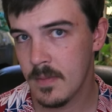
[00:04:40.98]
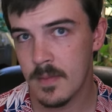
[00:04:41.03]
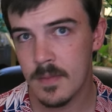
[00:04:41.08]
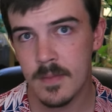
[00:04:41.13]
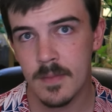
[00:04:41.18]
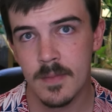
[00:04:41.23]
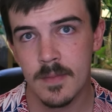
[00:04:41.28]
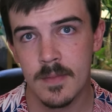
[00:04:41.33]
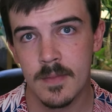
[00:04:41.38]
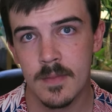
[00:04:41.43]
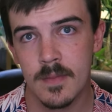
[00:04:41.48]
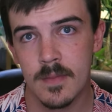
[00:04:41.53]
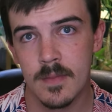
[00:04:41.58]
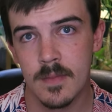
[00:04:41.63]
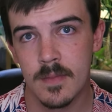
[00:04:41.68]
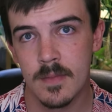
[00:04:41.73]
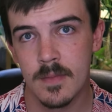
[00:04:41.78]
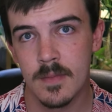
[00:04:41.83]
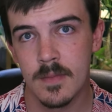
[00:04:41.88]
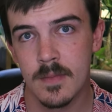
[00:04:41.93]

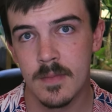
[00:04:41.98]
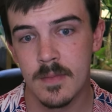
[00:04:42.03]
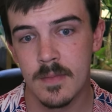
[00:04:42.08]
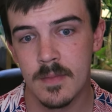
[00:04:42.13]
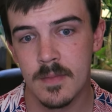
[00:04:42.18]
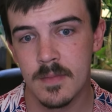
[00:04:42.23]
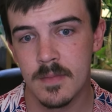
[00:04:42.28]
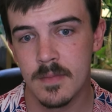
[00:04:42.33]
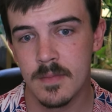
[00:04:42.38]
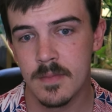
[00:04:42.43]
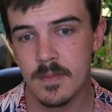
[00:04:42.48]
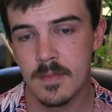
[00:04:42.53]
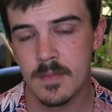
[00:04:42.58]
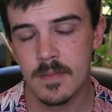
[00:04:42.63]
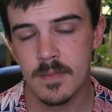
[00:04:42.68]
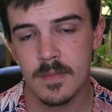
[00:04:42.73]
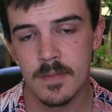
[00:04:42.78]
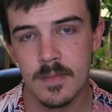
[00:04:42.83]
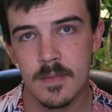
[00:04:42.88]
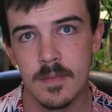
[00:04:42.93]

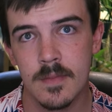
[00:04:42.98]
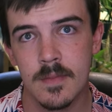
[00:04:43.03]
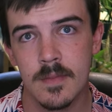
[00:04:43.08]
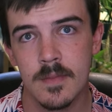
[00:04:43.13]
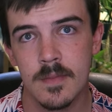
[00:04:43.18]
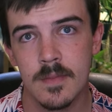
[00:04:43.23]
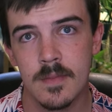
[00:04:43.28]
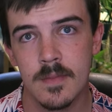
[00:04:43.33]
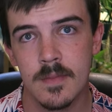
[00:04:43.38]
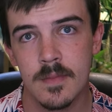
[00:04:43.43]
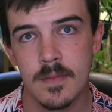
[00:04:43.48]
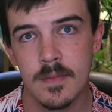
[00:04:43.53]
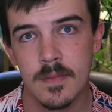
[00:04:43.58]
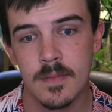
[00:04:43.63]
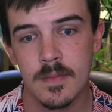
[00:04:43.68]
[no speech]